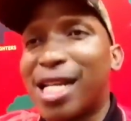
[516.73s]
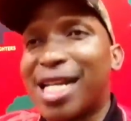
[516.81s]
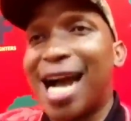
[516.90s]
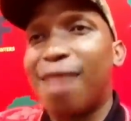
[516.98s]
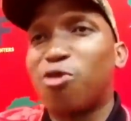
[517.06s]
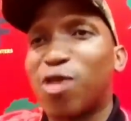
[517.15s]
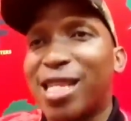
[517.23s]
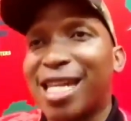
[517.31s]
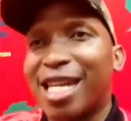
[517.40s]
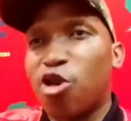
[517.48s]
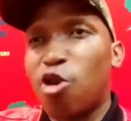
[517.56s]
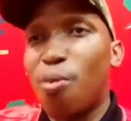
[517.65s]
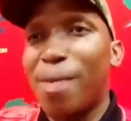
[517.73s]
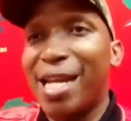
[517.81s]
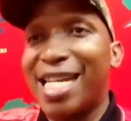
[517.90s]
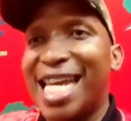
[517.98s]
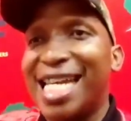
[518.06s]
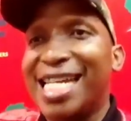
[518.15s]
comes with the
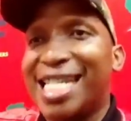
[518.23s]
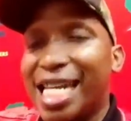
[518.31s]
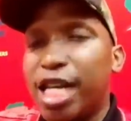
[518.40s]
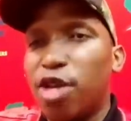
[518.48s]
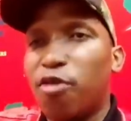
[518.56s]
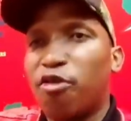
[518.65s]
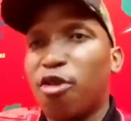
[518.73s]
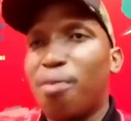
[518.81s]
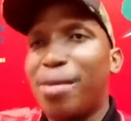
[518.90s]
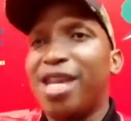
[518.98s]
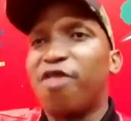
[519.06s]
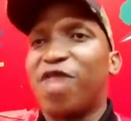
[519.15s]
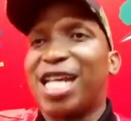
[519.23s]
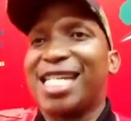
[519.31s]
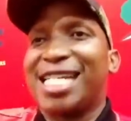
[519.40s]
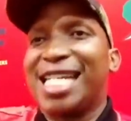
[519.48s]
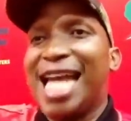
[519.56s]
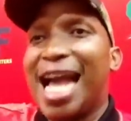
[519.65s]
recommendation from
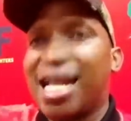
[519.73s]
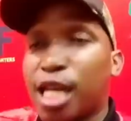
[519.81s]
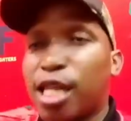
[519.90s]
infrastructure.